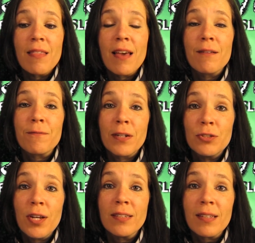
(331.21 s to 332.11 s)
that
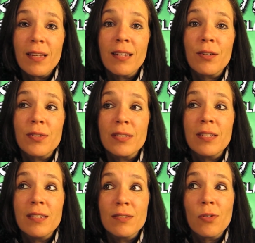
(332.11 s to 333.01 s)
Francesca and
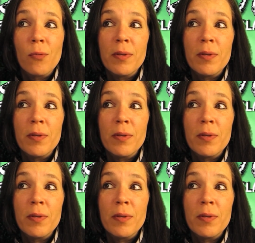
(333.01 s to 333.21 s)
Christina told